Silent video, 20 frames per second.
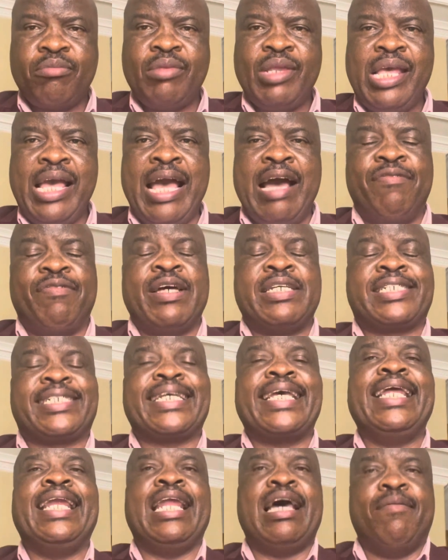have a
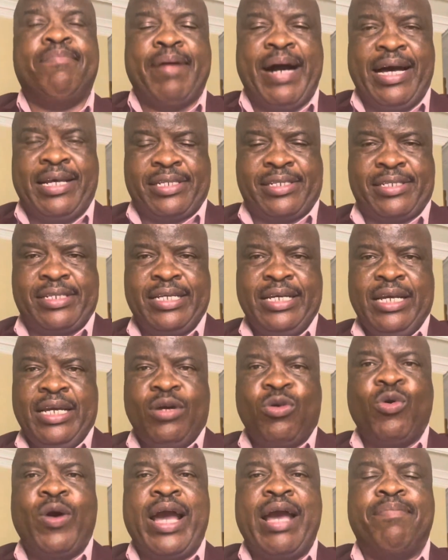syllabus
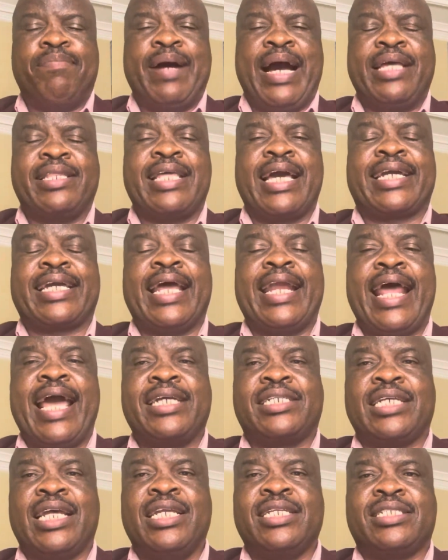whereby they can
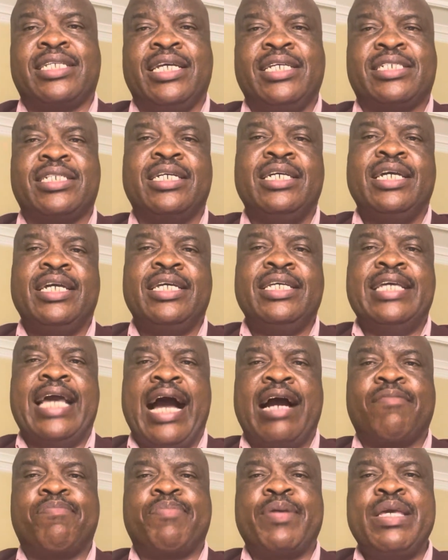actually teach
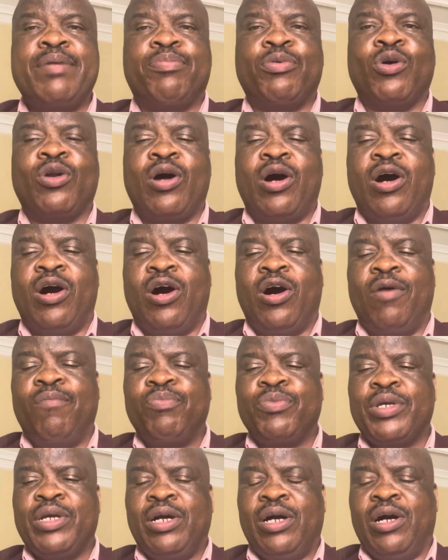young people
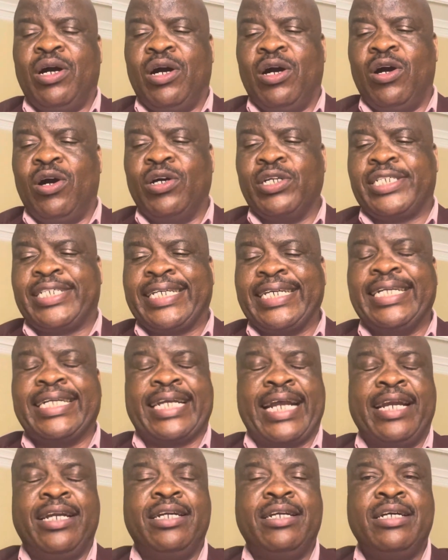or
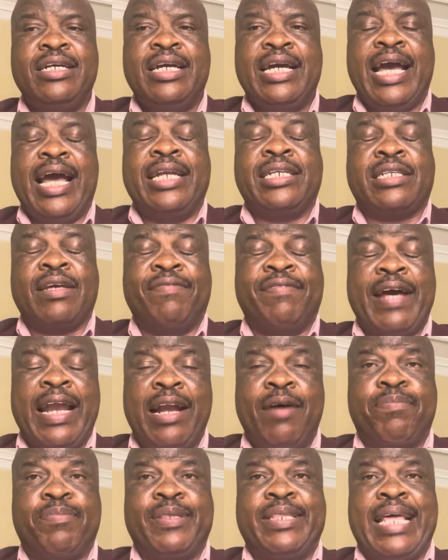children and
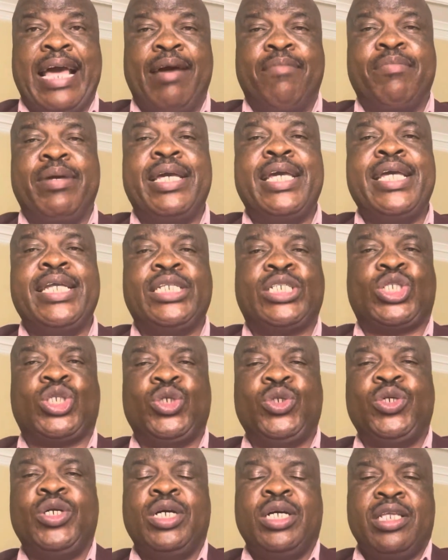develop them
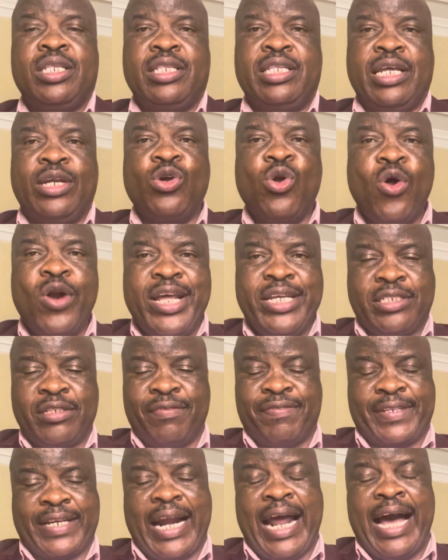into the knowledge
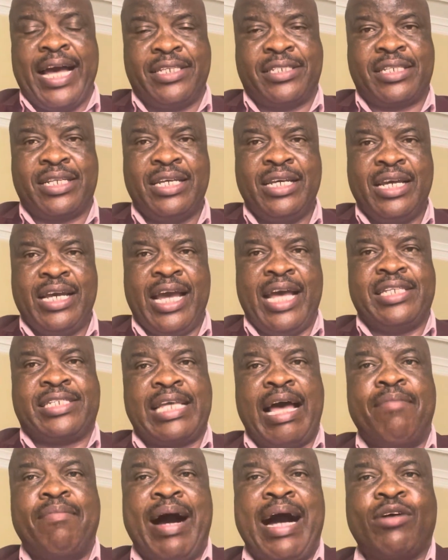of Christ. And
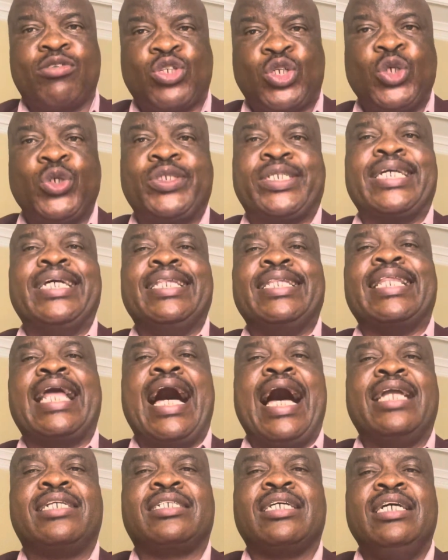some are good in
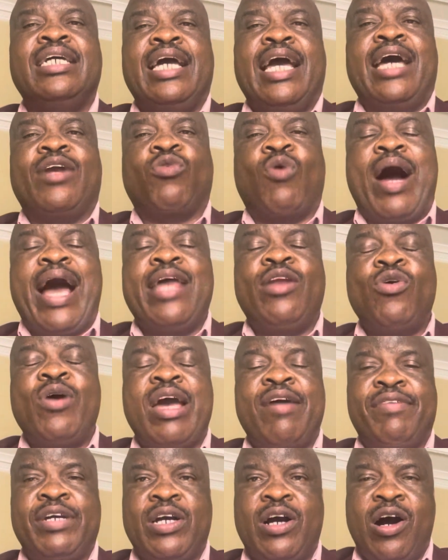that. And while you're
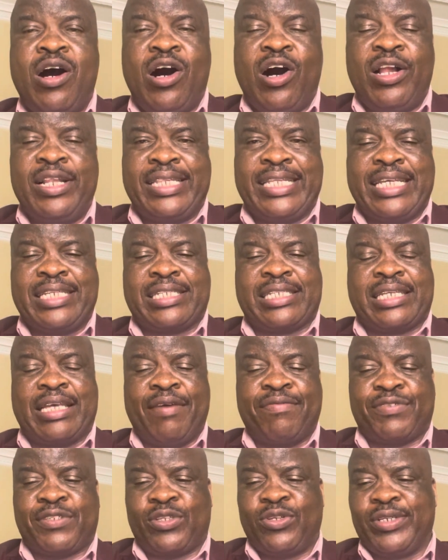having all these
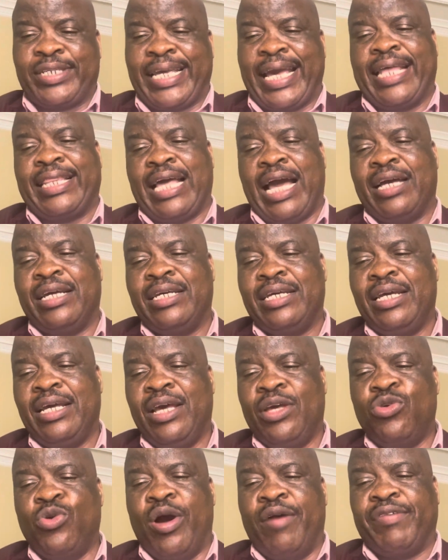gifts together,
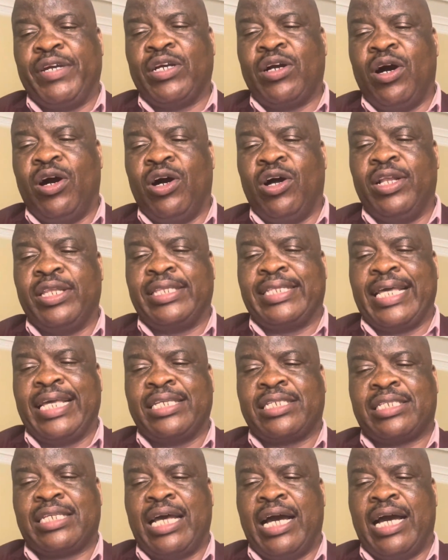you're having all these